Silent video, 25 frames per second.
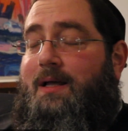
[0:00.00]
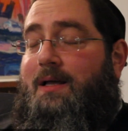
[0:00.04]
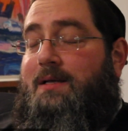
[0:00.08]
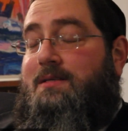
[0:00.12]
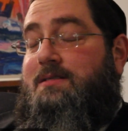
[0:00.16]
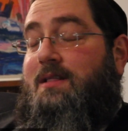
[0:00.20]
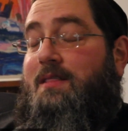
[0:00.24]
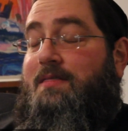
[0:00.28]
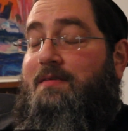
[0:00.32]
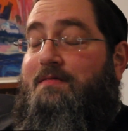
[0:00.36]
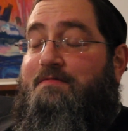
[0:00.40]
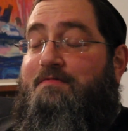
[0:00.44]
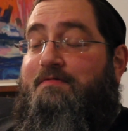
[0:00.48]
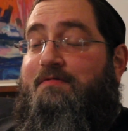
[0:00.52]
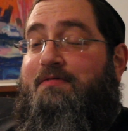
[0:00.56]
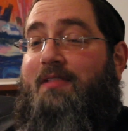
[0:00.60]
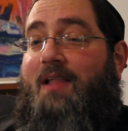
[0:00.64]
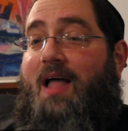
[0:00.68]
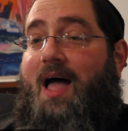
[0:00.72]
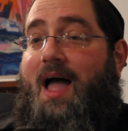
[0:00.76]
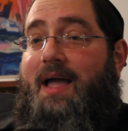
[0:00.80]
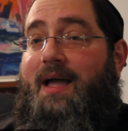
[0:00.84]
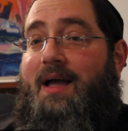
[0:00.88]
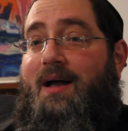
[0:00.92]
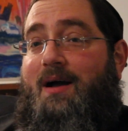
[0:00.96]
There's nothing
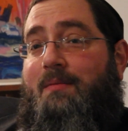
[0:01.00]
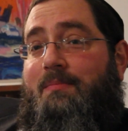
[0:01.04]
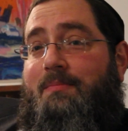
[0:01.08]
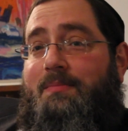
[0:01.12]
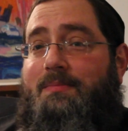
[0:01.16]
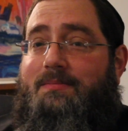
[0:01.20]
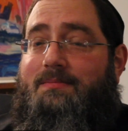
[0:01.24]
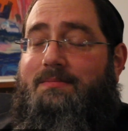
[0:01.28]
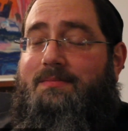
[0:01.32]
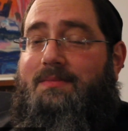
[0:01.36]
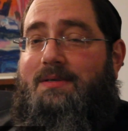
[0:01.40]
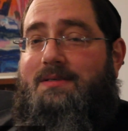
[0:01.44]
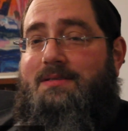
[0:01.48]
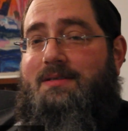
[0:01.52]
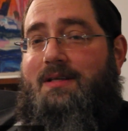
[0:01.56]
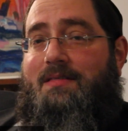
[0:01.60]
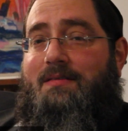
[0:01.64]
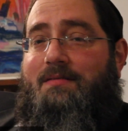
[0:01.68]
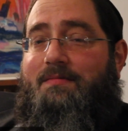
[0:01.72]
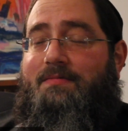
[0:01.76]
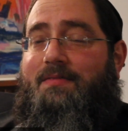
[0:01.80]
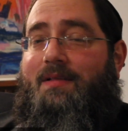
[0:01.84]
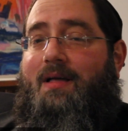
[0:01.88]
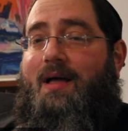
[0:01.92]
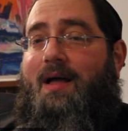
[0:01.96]
flying up, there's
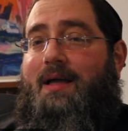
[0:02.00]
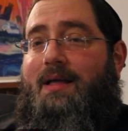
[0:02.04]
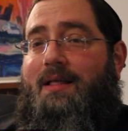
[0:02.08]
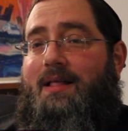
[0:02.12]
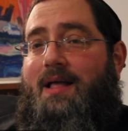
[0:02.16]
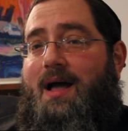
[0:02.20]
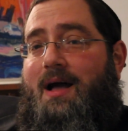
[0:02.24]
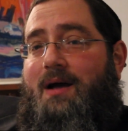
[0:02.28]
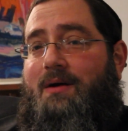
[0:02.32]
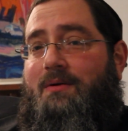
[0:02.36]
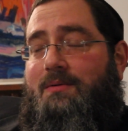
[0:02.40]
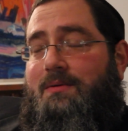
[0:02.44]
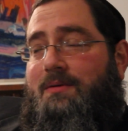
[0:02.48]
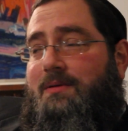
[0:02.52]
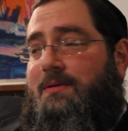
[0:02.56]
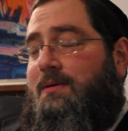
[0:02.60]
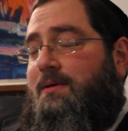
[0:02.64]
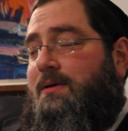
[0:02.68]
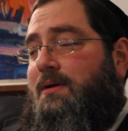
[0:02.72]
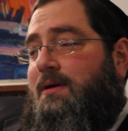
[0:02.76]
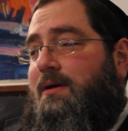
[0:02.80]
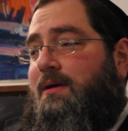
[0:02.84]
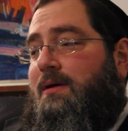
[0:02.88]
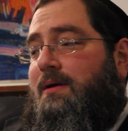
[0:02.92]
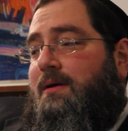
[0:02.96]
nothing flying down.
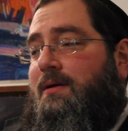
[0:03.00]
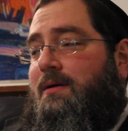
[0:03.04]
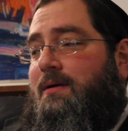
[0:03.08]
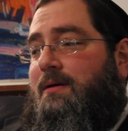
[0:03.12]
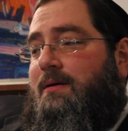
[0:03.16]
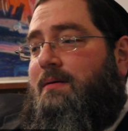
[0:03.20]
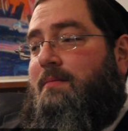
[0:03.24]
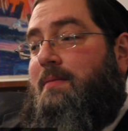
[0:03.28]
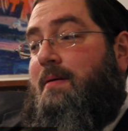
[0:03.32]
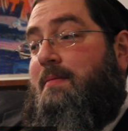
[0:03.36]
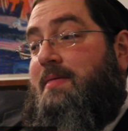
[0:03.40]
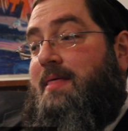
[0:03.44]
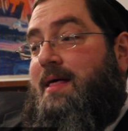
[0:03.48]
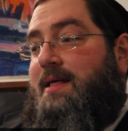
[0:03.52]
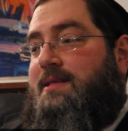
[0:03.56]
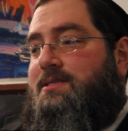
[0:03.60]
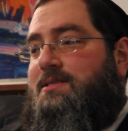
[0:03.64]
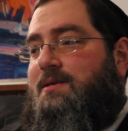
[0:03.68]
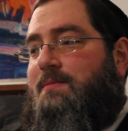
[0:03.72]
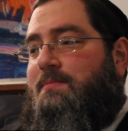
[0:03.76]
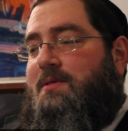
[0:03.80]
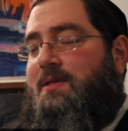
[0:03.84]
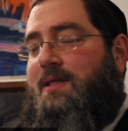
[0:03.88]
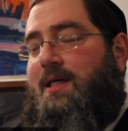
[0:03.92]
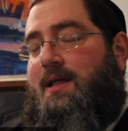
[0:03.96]
Maybe
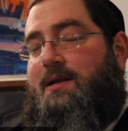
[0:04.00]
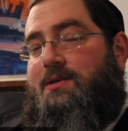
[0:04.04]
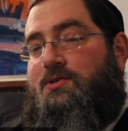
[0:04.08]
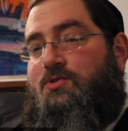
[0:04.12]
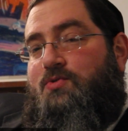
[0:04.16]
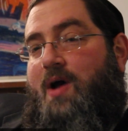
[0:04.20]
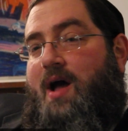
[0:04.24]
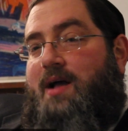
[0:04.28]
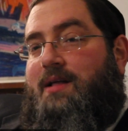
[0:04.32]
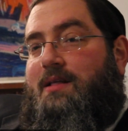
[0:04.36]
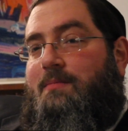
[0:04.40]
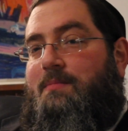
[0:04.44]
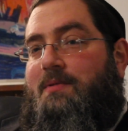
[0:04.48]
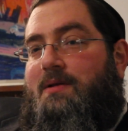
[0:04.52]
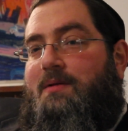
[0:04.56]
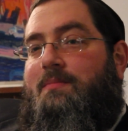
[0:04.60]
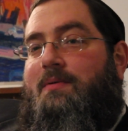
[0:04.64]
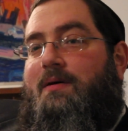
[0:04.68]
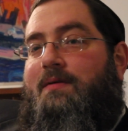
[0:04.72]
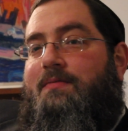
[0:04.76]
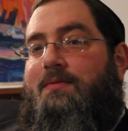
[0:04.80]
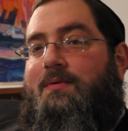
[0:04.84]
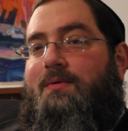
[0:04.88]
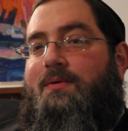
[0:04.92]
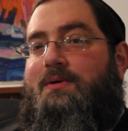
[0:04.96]
that's something that attracted me to
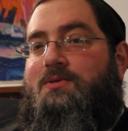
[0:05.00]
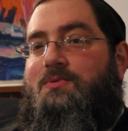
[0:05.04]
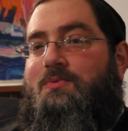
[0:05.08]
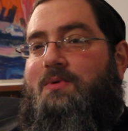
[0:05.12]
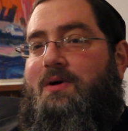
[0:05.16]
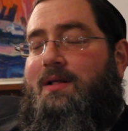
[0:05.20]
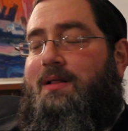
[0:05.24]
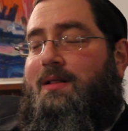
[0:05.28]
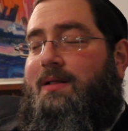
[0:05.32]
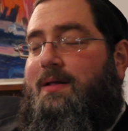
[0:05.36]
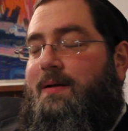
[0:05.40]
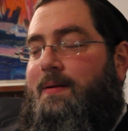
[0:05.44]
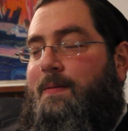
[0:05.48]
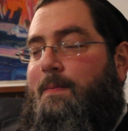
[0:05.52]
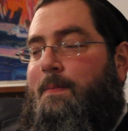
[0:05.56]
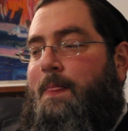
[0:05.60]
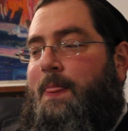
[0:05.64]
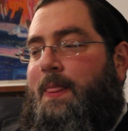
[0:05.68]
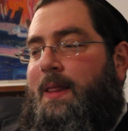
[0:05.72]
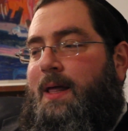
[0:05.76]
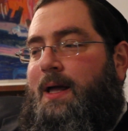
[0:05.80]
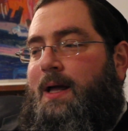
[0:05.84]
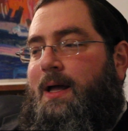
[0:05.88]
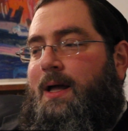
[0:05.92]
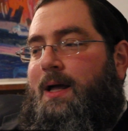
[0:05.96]
Buffalo as well.
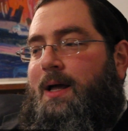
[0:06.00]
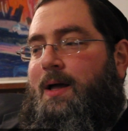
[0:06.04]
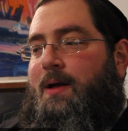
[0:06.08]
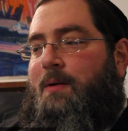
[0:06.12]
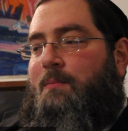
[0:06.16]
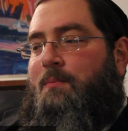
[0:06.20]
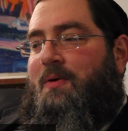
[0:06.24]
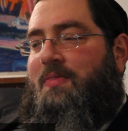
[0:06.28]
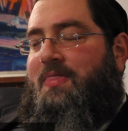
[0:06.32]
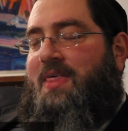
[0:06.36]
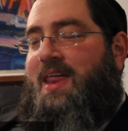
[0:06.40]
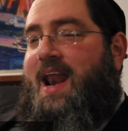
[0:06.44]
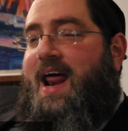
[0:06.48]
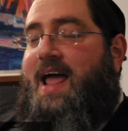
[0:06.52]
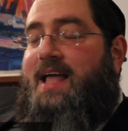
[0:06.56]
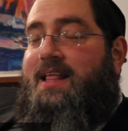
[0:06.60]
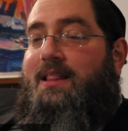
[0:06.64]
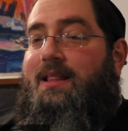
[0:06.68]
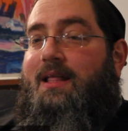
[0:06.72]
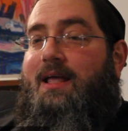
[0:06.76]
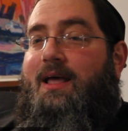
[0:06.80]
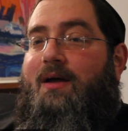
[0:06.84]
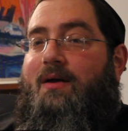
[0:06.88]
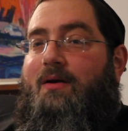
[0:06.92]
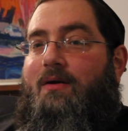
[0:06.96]
But that
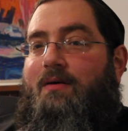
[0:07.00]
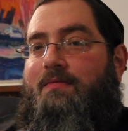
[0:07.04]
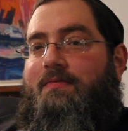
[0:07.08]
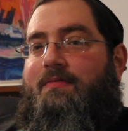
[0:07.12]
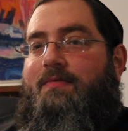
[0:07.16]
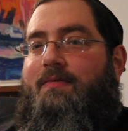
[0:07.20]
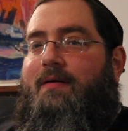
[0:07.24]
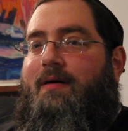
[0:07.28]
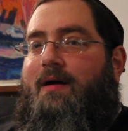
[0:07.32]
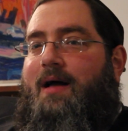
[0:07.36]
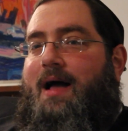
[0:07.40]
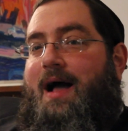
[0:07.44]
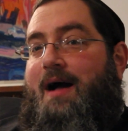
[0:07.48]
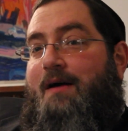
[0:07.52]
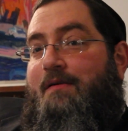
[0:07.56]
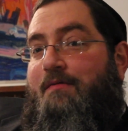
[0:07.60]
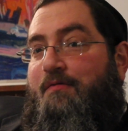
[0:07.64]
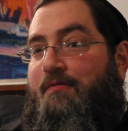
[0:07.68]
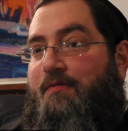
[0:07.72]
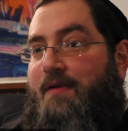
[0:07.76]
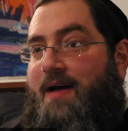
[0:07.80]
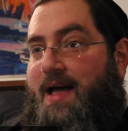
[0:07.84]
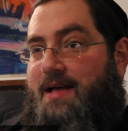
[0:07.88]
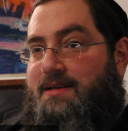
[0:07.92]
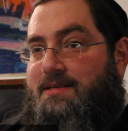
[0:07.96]
idea of how
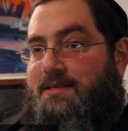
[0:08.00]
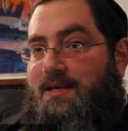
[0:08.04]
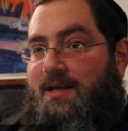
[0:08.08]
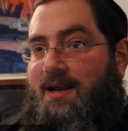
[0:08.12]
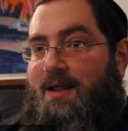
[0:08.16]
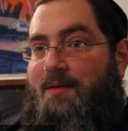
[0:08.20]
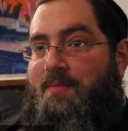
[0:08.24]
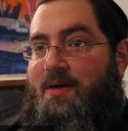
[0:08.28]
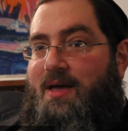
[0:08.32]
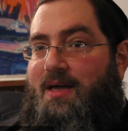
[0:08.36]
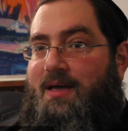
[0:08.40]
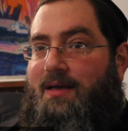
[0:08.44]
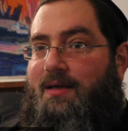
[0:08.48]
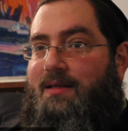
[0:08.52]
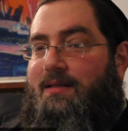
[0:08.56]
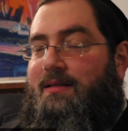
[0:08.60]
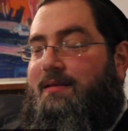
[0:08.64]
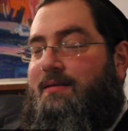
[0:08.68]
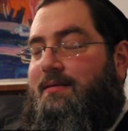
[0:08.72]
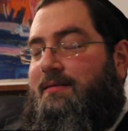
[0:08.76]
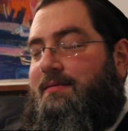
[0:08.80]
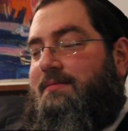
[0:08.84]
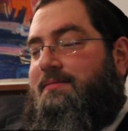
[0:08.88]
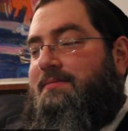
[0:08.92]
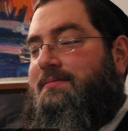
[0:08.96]
fast can I make
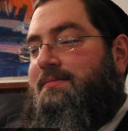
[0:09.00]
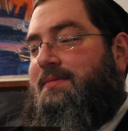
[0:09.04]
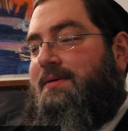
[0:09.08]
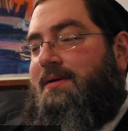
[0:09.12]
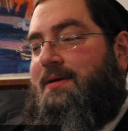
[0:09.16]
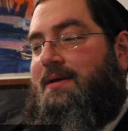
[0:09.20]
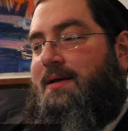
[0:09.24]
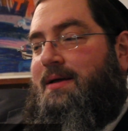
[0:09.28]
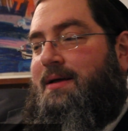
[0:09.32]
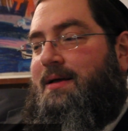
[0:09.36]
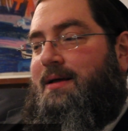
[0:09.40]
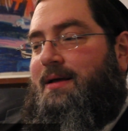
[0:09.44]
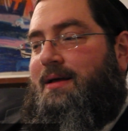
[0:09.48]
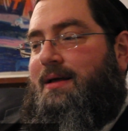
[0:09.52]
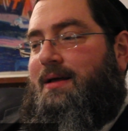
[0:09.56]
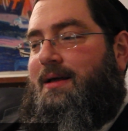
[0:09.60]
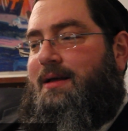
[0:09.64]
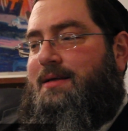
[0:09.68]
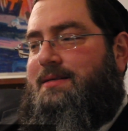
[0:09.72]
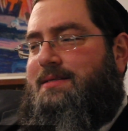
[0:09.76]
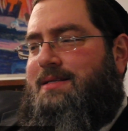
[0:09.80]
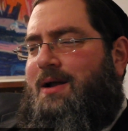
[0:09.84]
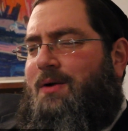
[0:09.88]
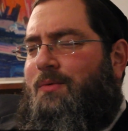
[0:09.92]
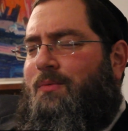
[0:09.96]
it
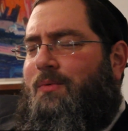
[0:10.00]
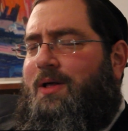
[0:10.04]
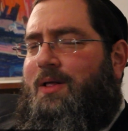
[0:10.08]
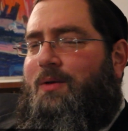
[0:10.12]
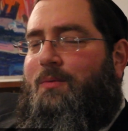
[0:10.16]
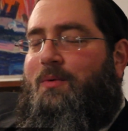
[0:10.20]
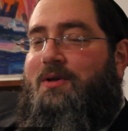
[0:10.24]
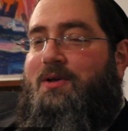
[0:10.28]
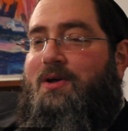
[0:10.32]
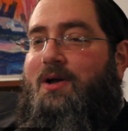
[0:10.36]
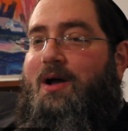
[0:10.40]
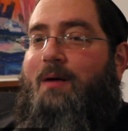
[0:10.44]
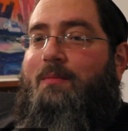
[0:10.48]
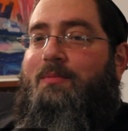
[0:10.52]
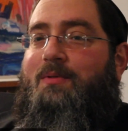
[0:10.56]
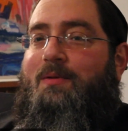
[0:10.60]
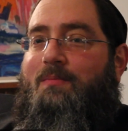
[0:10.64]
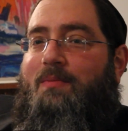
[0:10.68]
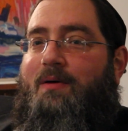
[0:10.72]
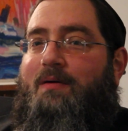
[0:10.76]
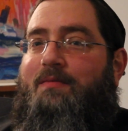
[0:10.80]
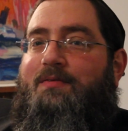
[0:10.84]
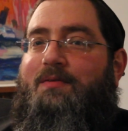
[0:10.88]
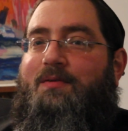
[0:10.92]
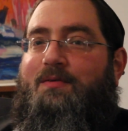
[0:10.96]
is not really what you come
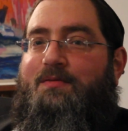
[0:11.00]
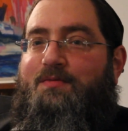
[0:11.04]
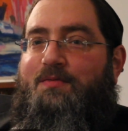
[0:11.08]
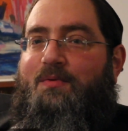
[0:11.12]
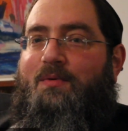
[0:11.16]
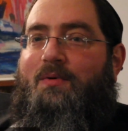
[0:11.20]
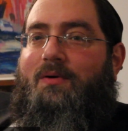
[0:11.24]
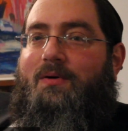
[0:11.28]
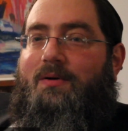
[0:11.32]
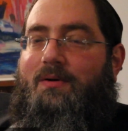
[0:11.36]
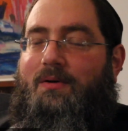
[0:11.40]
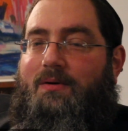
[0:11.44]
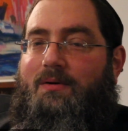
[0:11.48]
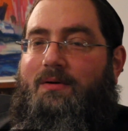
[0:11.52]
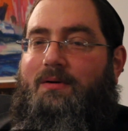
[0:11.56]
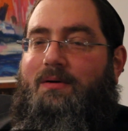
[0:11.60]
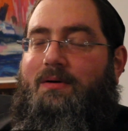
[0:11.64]
to Buffalo for.